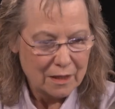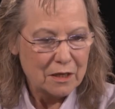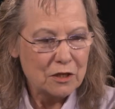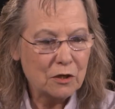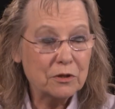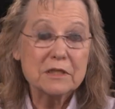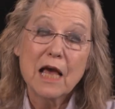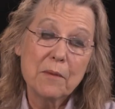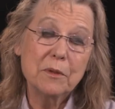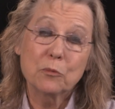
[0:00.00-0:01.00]
You know, the
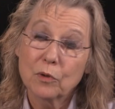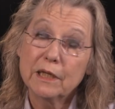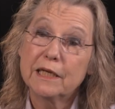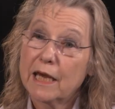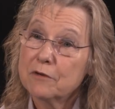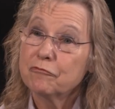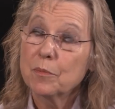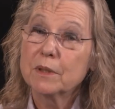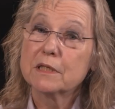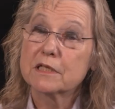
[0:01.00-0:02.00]
topic really came
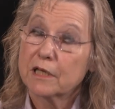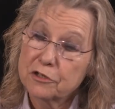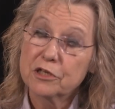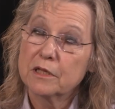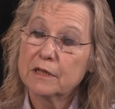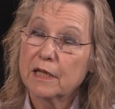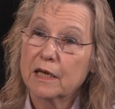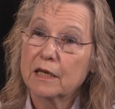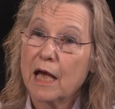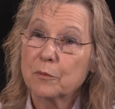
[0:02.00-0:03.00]
from a discussion
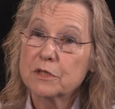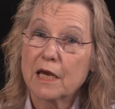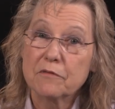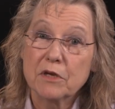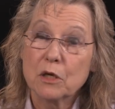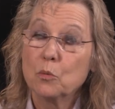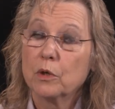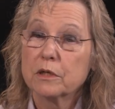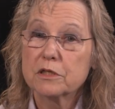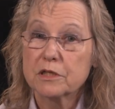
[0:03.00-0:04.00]
that I was having
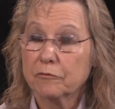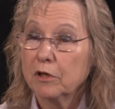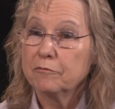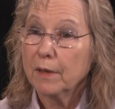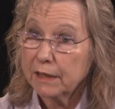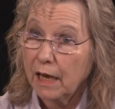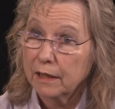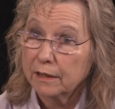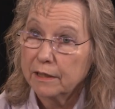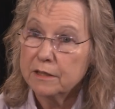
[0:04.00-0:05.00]
with several of my
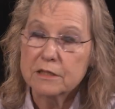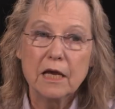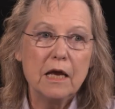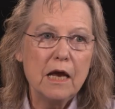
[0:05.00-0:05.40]
colleagues